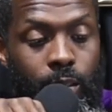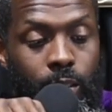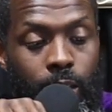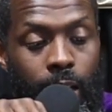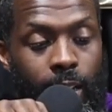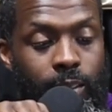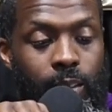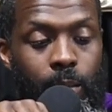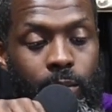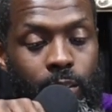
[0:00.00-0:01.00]
Acts
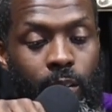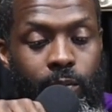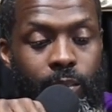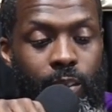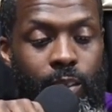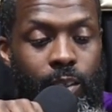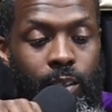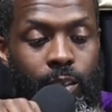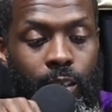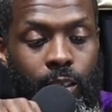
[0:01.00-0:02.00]
chapter
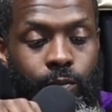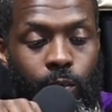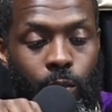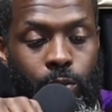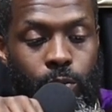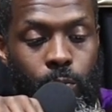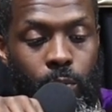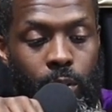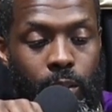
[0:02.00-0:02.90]
17 and verse 1.